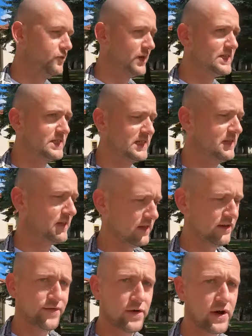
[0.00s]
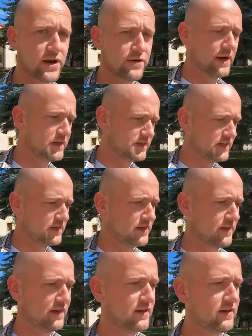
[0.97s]
went in the fire exit,
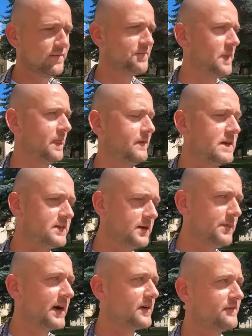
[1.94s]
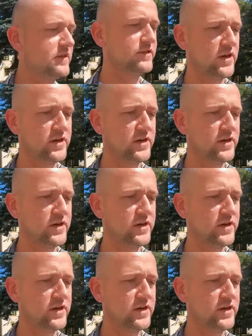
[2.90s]
I think, in the back of the